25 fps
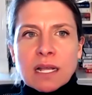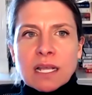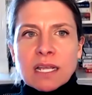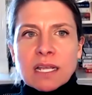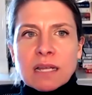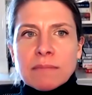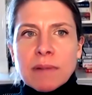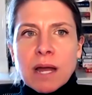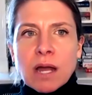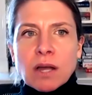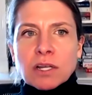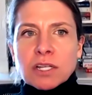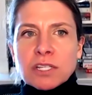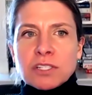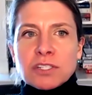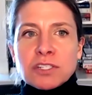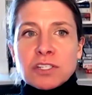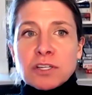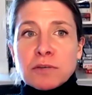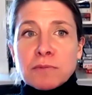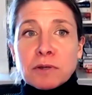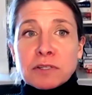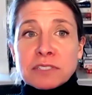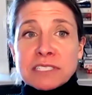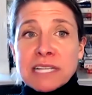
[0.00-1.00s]
talking about
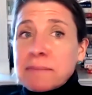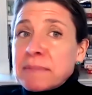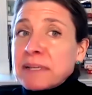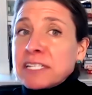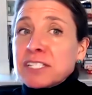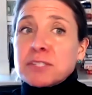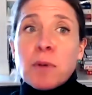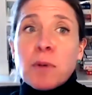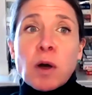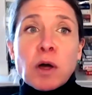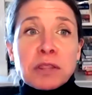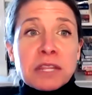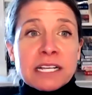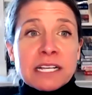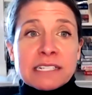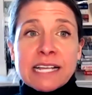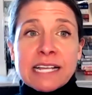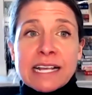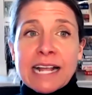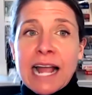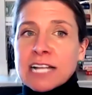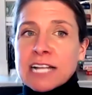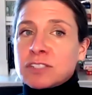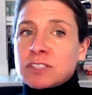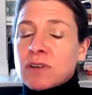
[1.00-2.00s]
consumers. I mean, small things
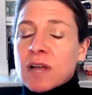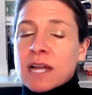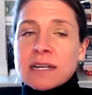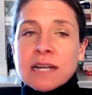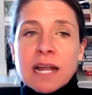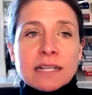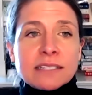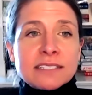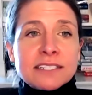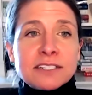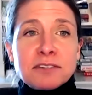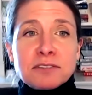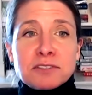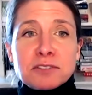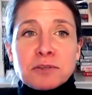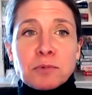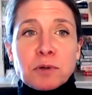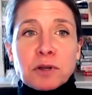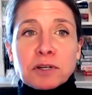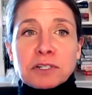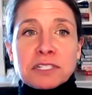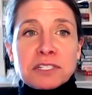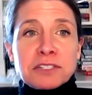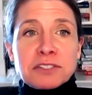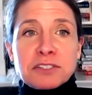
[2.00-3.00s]
like I try not to use the
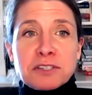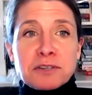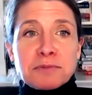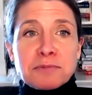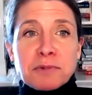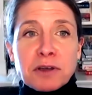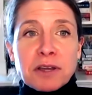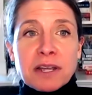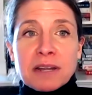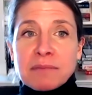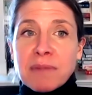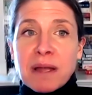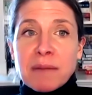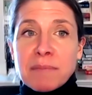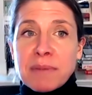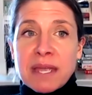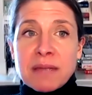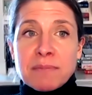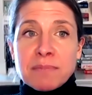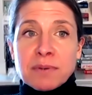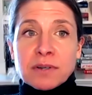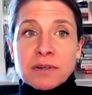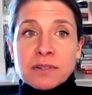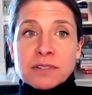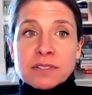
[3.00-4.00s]
word consumer in my
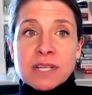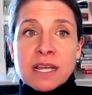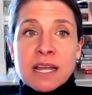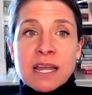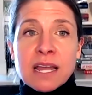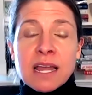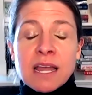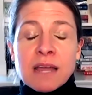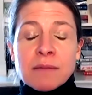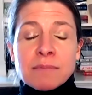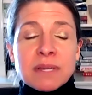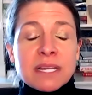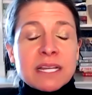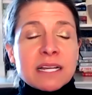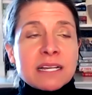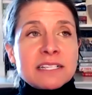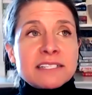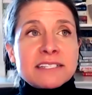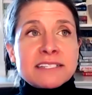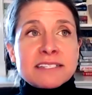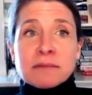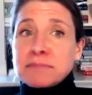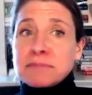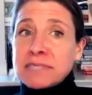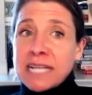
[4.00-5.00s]
papers
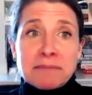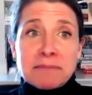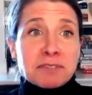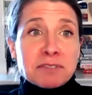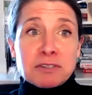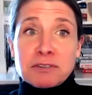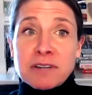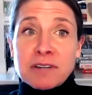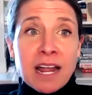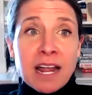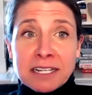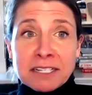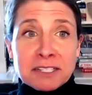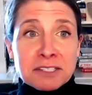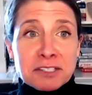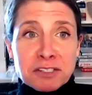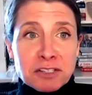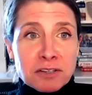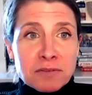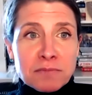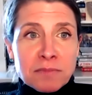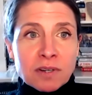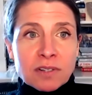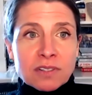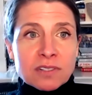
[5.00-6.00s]
because sometimes they're not
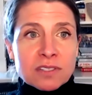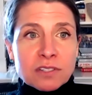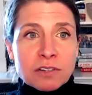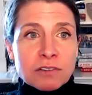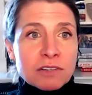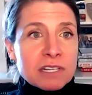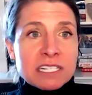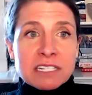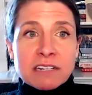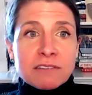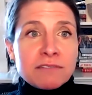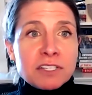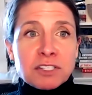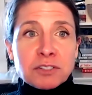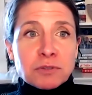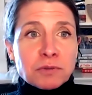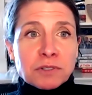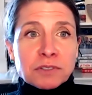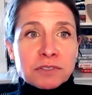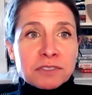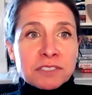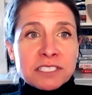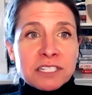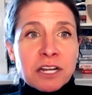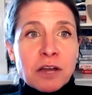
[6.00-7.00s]
consumers, they're
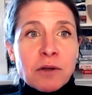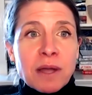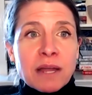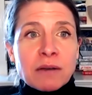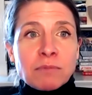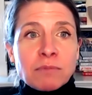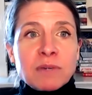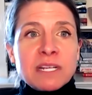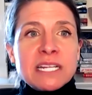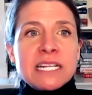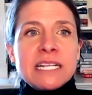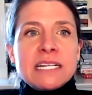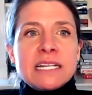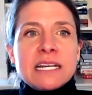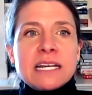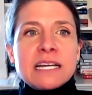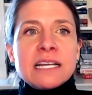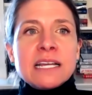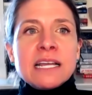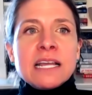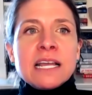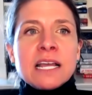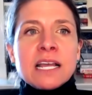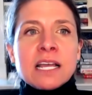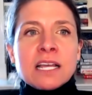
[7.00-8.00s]
individuals, and we need
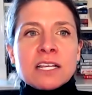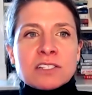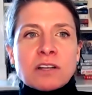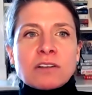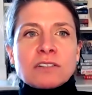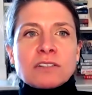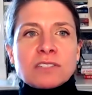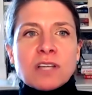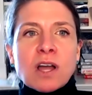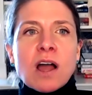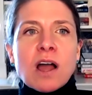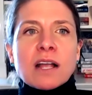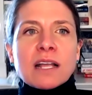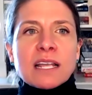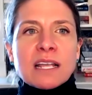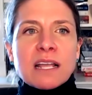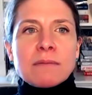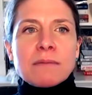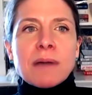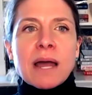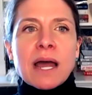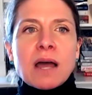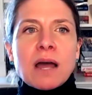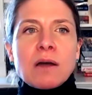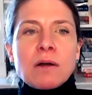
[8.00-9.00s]
to start talking
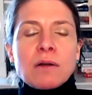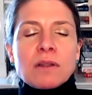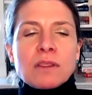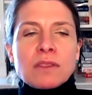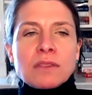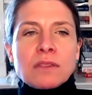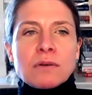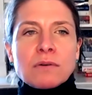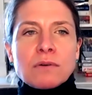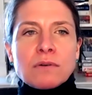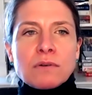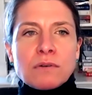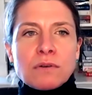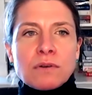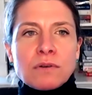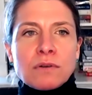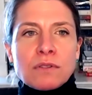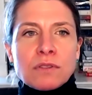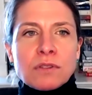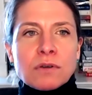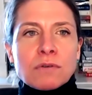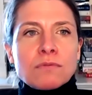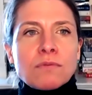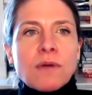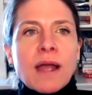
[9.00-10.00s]
about
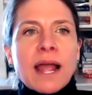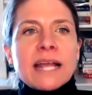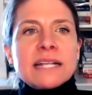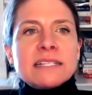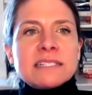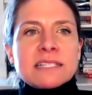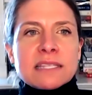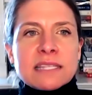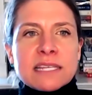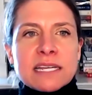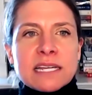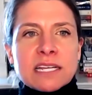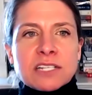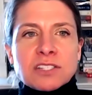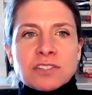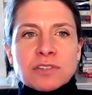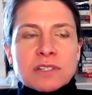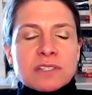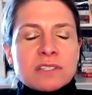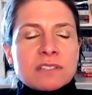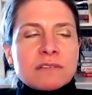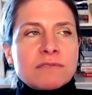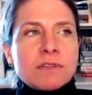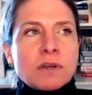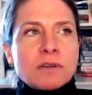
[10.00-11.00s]
the rights and the
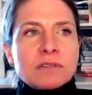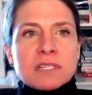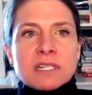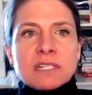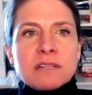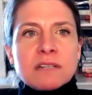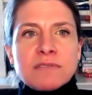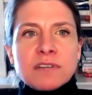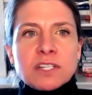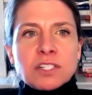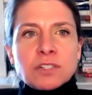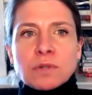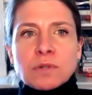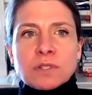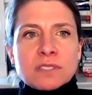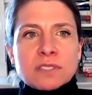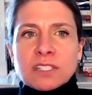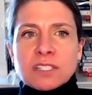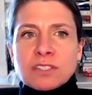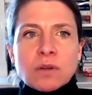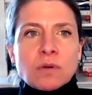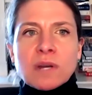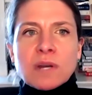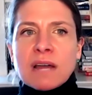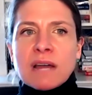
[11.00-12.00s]
interests of those individuals
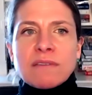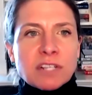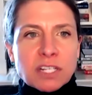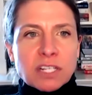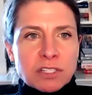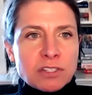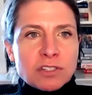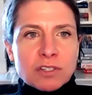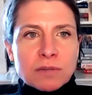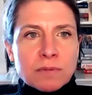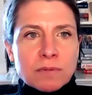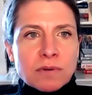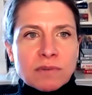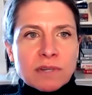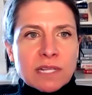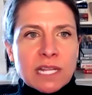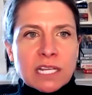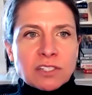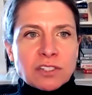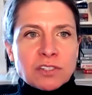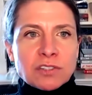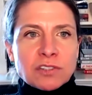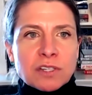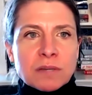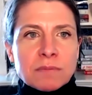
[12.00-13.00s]
that don't have a consumer
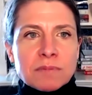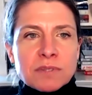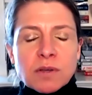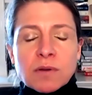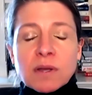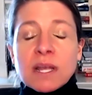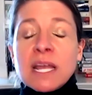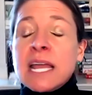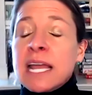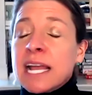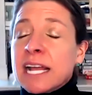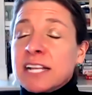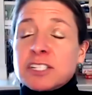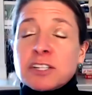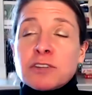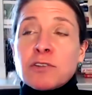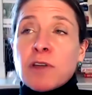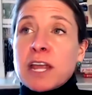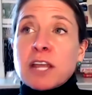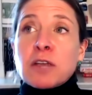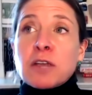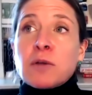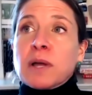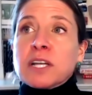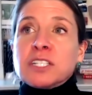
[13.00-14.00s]
relationship. So it's a
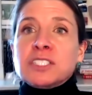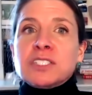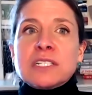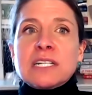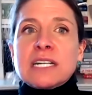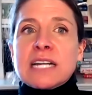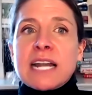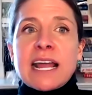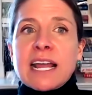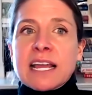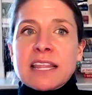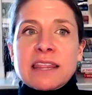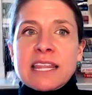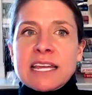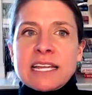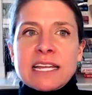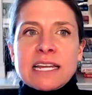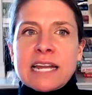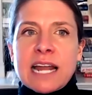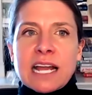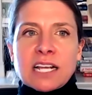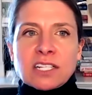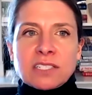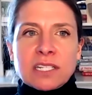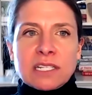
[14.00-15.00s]
great question, and I think
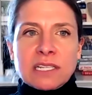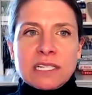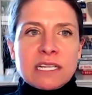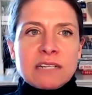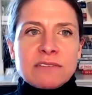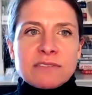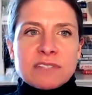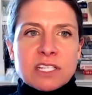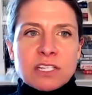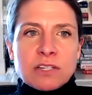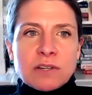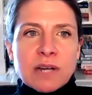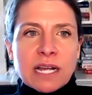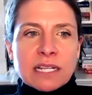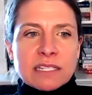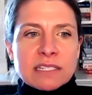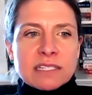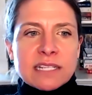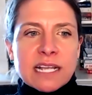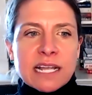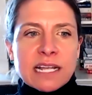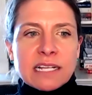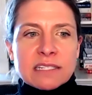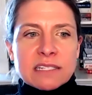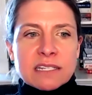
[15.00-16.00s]
it actually leaves the United
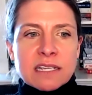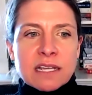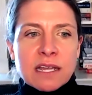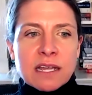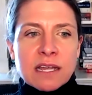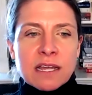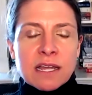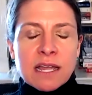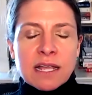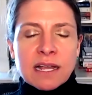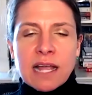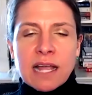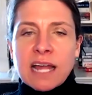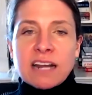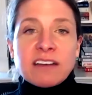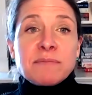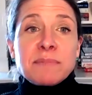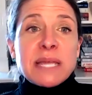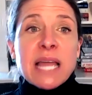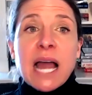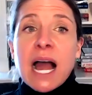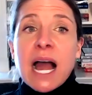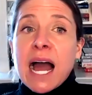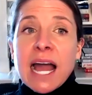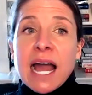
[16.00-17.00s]
States kind
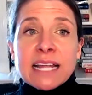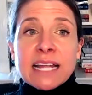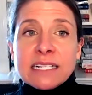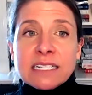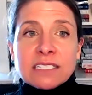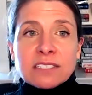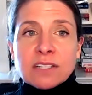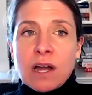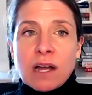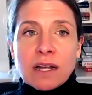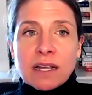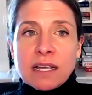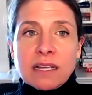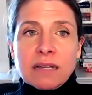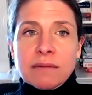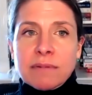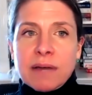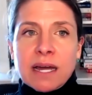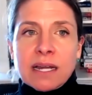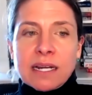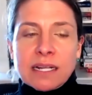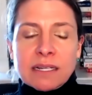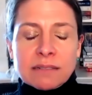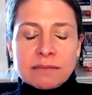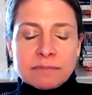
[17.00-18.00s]
of behind in talking
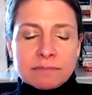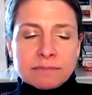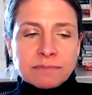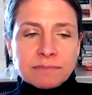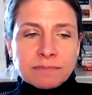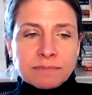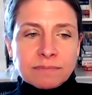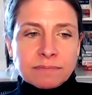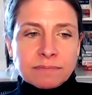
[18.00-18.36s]
about it.